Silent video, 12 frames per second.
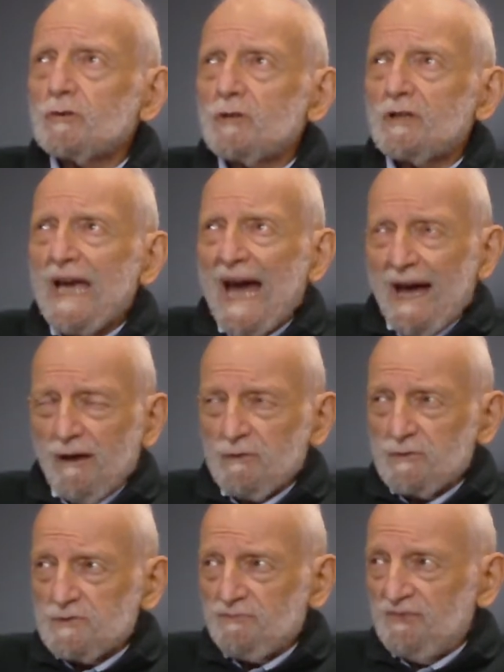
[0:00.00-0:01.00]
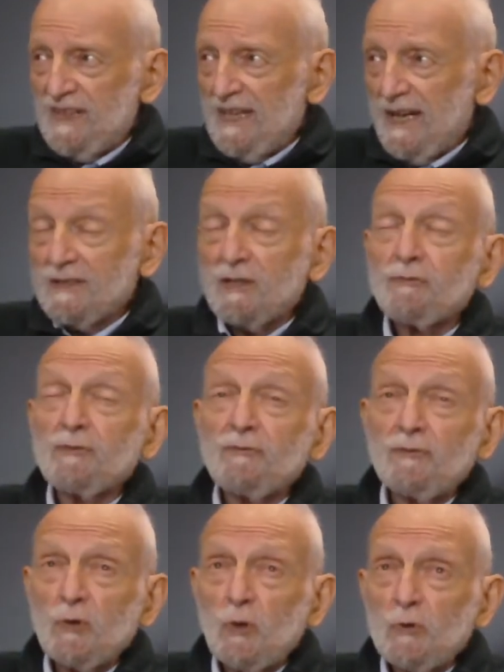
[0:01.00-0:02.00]
Cows feed on different
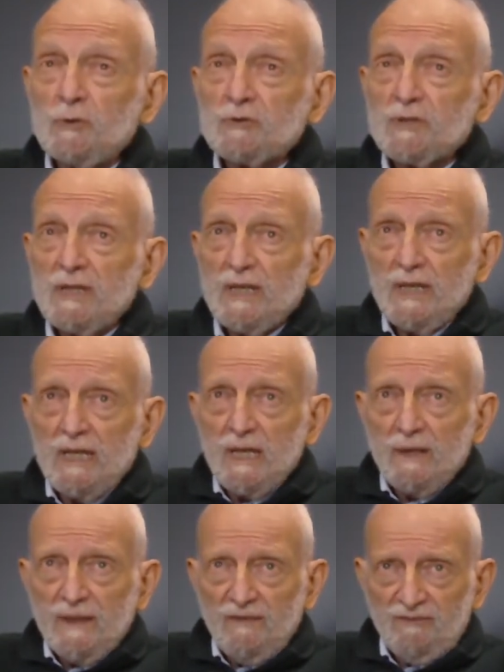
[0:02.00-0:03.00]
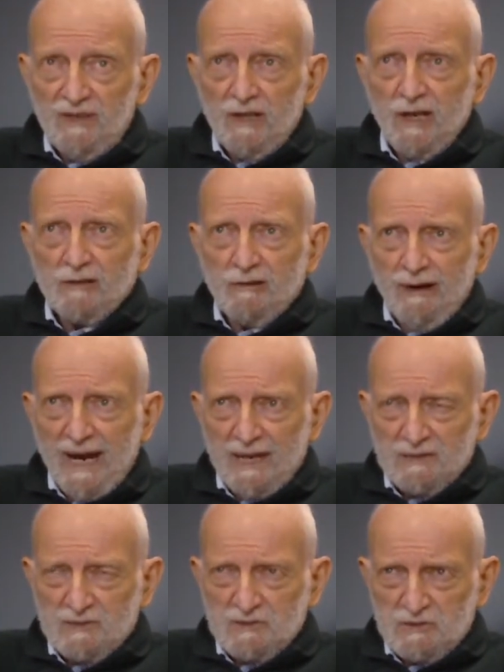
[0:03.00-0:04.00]
foods. They feed on
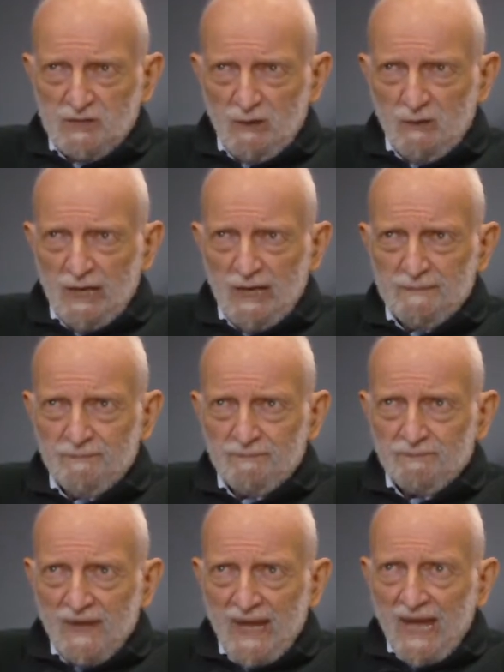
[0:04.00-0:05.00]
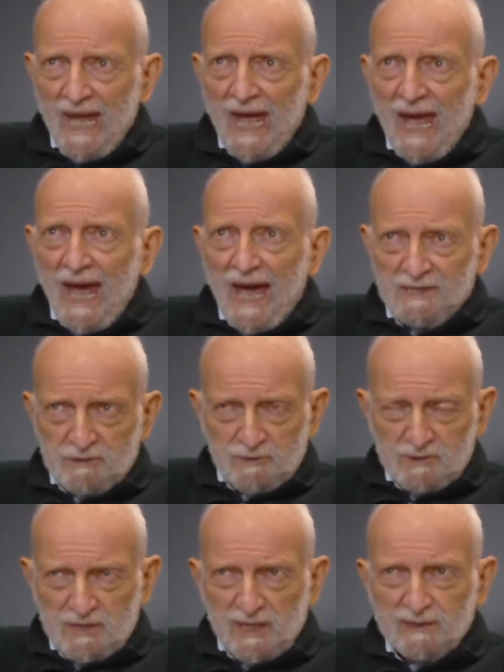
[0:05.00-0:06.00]
grass and so on. As a
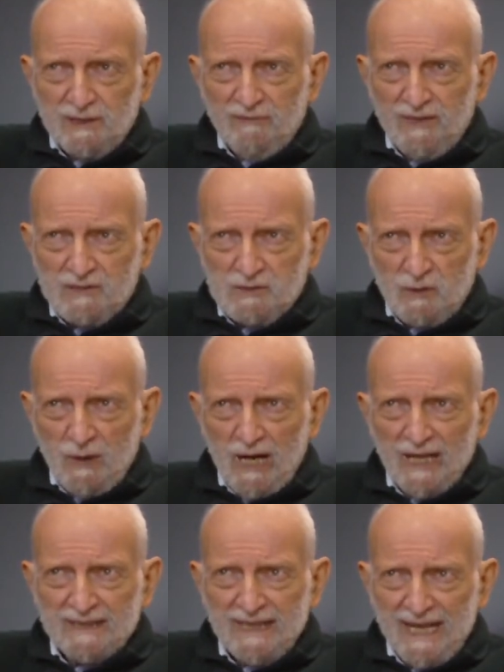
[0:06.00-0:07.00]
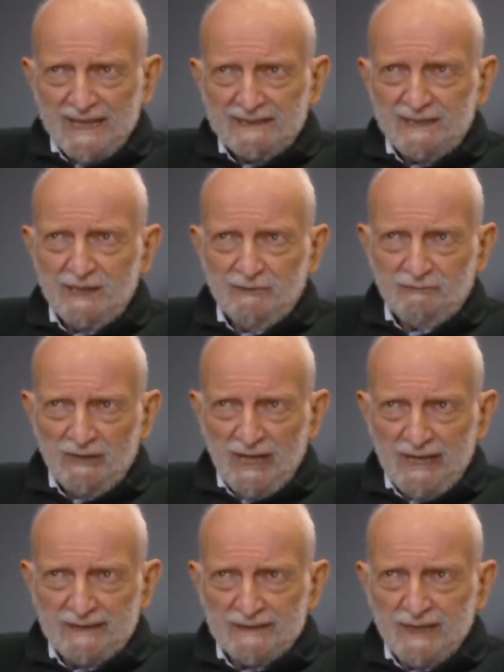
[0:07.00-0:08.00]
result of this, you are unlikely to
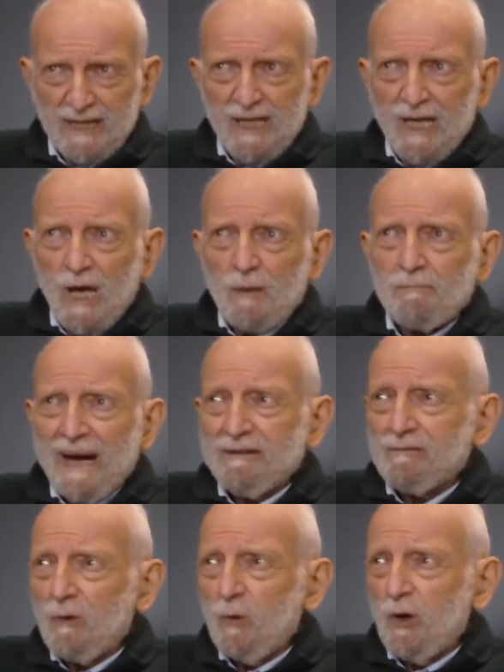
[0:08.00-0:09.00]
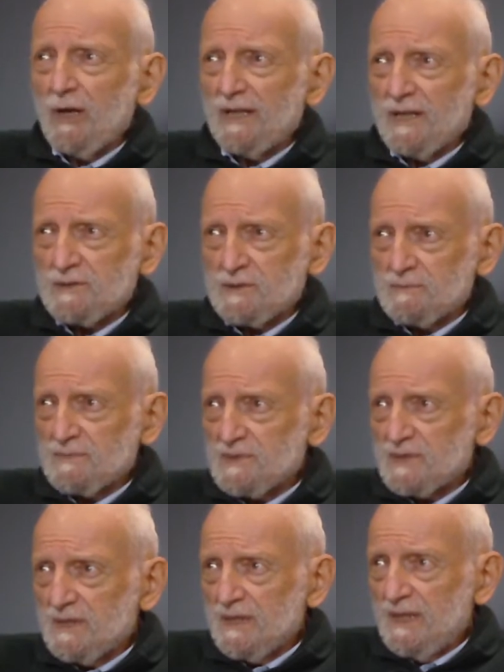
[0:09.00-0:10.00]
find
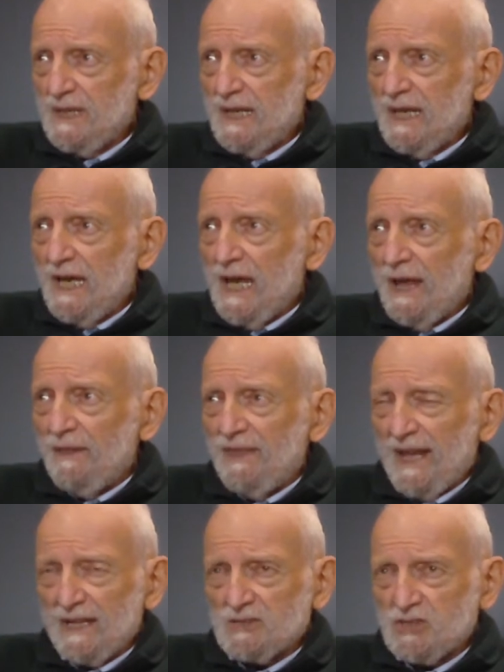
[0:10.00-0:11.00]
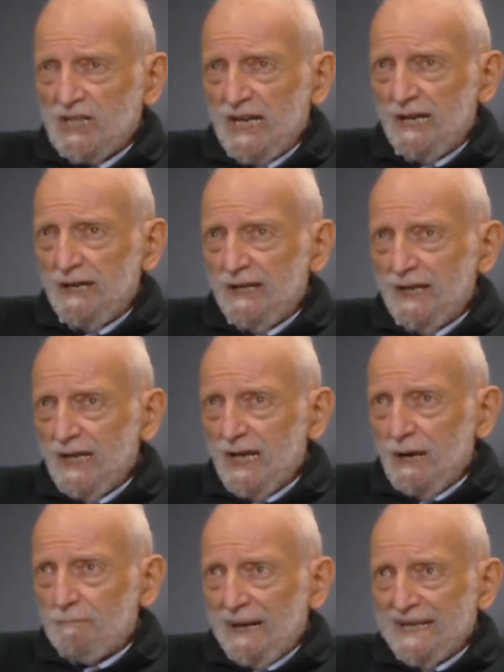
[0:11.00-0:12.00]
microorganisms that are shared
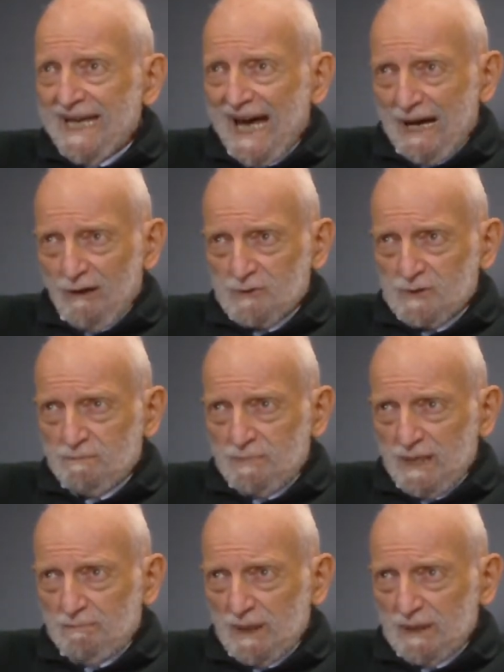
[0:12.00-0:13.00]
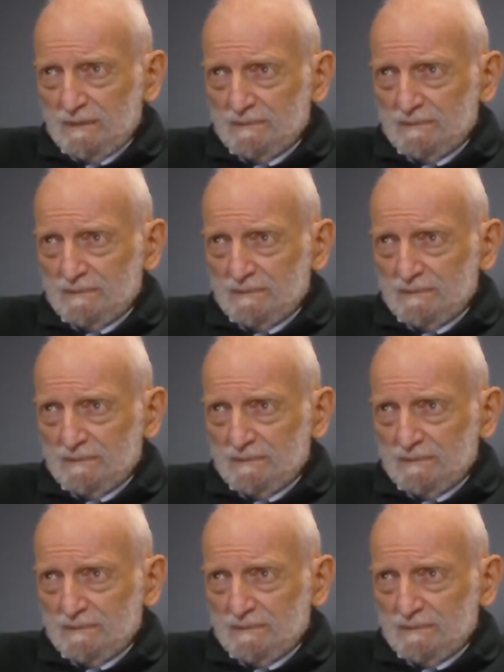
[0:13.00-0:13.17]
by cows and people.